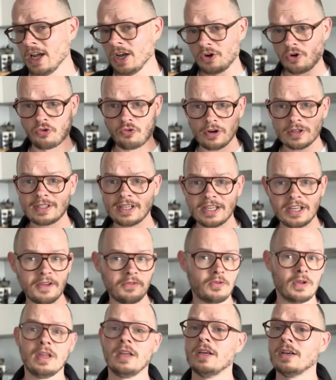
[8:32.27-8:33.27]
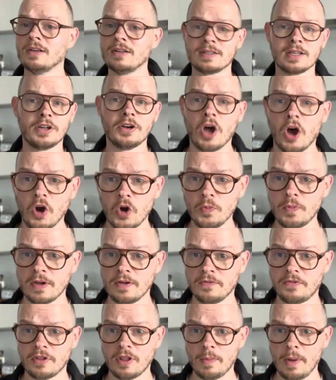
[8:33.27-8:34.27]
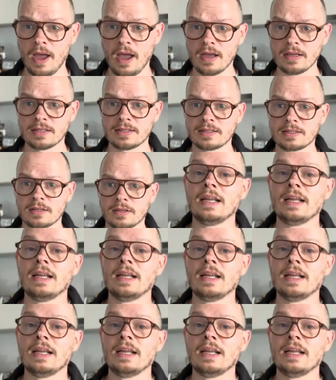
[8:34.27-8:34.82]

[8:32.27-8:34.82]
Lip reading: crossing your fingers and hoping for the best.